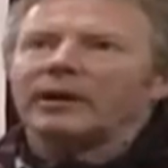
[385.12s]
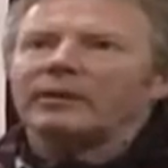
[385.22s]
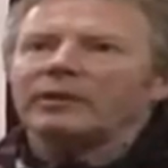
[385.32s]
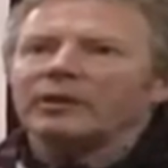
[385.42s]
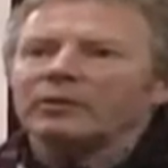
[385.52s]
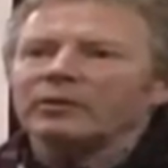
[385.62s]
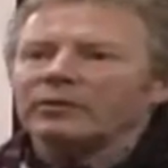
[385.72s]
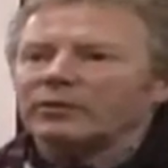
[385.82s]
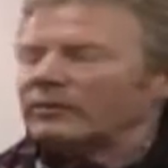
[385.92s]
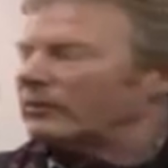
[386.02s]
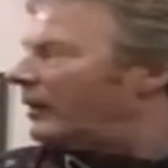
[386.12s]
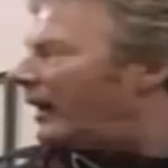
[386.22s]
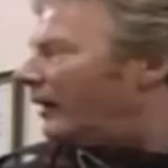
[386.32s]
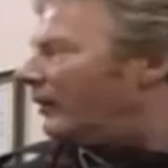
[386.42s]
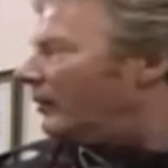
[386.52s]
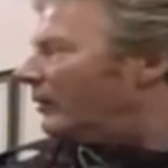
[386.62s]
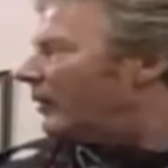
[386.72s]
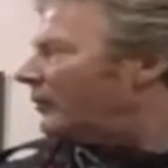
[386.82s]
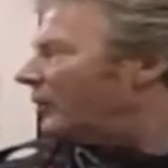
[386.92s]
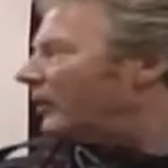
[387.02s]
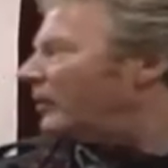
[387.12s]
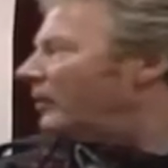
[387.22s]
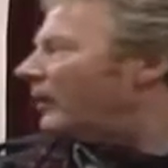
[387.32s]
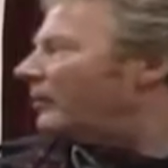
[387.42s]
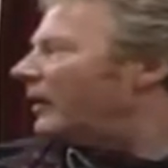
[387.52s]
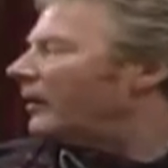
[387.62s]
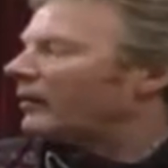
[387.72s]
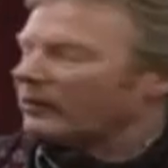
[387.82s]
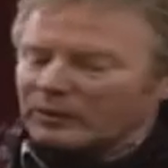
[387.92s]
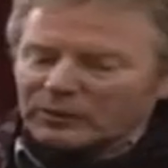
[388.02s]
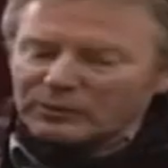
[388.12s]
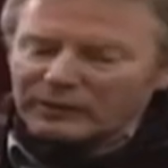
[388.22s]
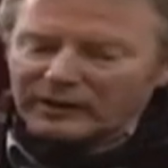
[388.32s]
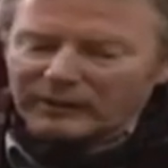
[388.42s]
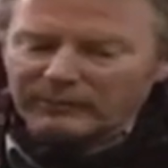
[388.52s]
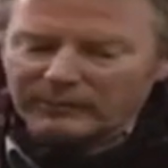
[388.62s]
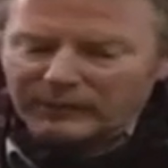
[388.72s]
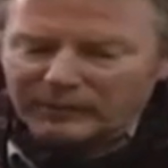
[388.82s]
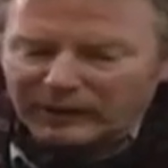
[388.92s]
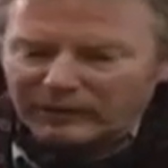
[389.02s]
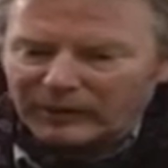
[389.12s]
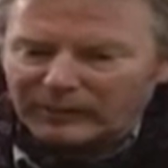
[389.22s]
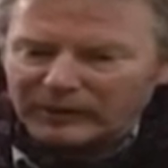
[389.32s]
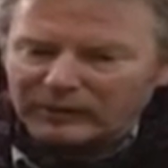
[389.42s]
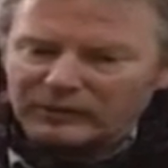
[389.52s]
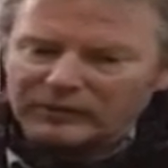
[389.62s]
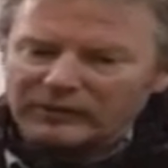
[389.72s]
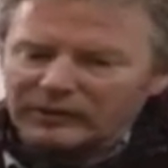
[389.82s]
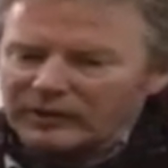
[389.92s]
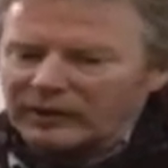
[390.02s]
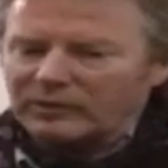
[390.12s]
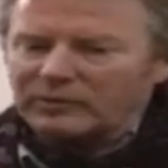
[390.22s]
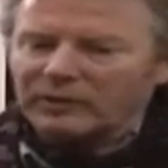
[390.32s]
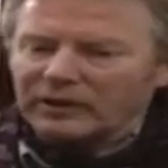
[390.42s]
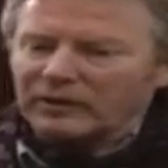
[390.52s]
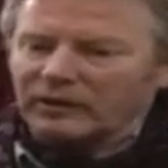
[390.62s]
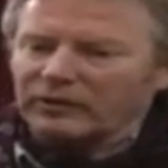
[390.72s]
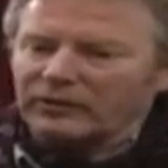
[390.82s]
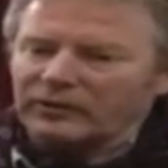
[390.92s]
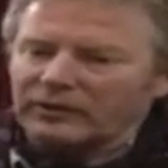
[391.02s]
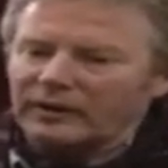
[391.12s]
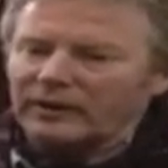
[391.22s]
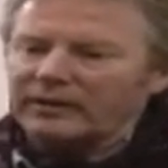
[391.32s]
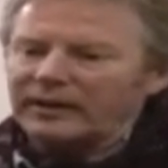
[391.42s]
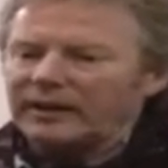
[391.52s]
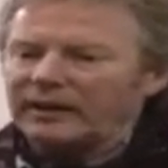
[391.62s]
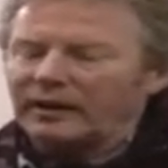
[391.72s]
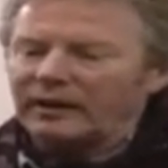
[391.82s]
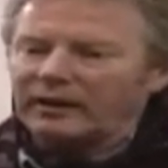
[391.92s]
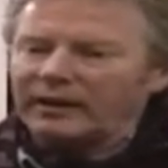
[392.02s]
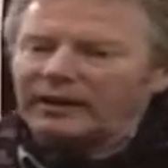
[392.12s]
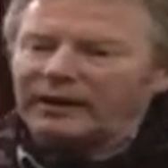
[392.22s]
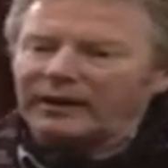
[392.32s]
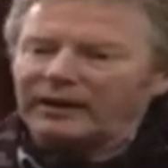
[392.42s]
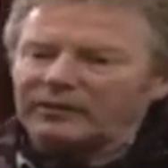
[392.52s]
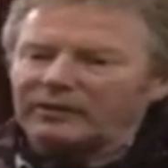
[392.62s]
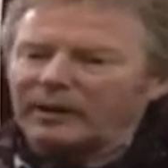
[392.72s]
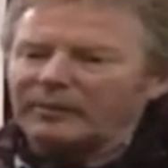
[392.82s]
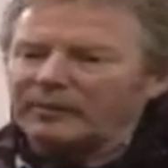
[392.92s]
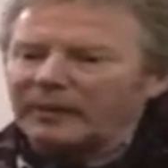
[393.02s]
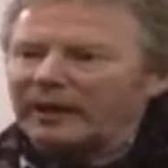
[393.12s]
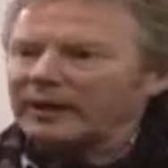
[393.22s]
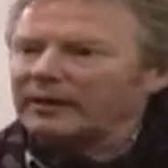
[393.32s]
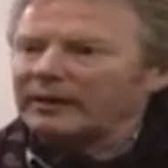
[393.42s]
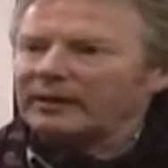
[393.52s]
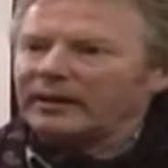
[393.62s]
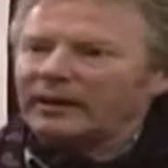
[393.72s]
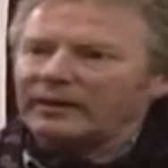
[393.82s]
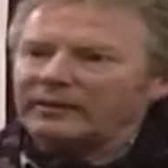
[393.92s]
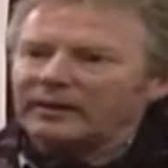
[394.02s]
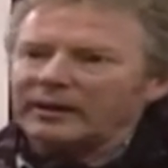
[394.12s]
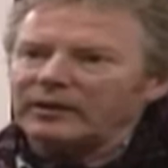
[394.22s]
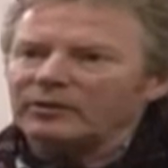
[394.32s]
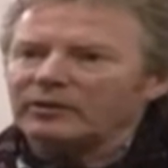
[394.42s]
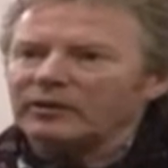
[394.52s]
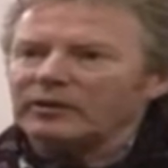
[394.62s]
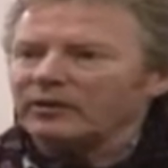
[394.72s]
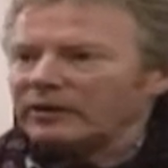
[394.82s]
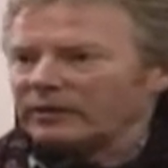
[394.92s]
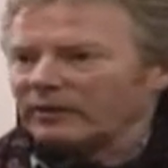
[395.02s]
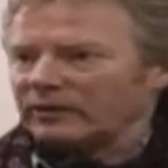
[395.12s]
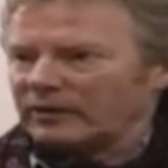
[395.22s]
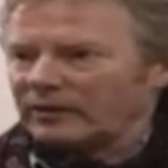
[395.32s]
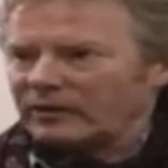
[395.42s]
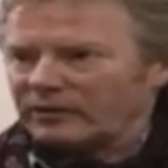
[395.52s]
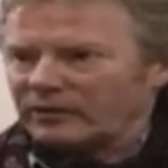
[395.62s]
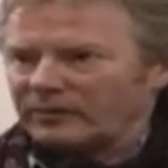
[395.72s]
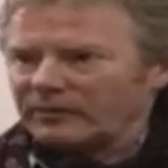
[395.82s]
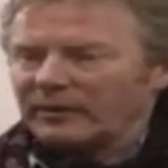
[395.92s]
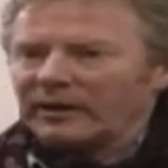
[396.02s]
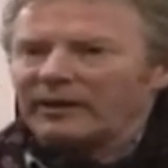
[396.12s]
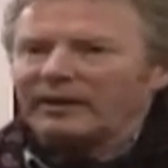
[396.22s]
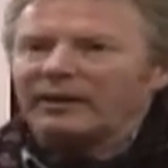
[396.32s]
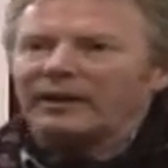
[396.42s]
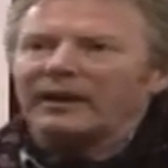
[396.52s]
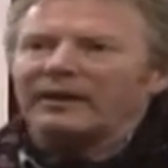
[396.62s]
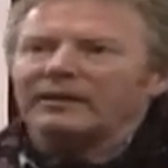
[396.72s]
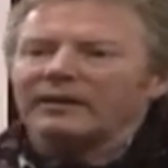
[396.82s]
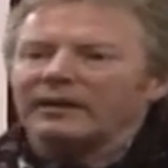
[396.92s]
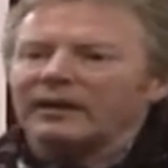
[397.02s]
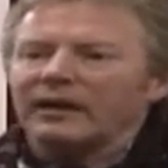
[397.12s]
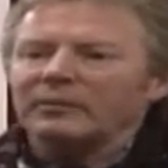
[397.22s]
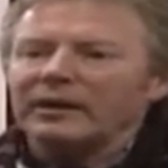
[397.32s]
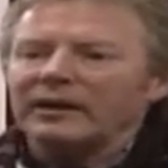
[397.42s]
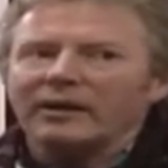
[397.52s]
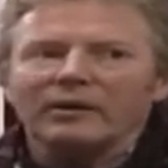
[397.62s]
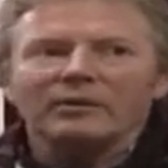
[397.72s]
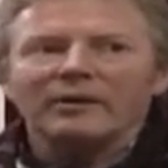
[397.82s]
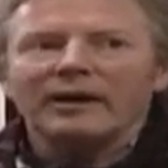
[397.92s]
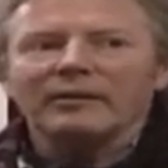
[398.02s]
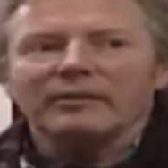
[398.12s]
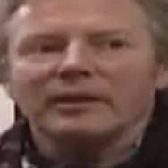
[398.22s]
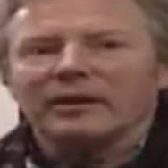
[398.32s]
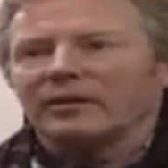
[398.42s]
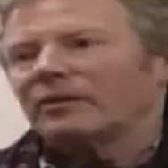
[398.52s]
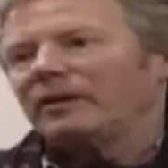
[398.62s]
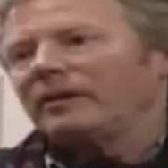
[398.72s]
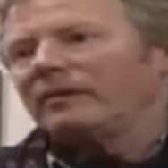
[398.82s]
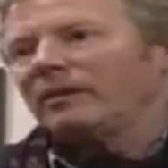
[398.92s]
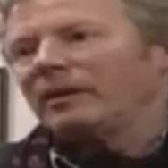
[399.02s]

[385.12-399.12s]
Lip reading: I record now. I'm doing a new album now, and I record with my drummer, who's a guy called Roy Dodds, and he has an Apple Mac, and he uses a Logic system, and we go around the country.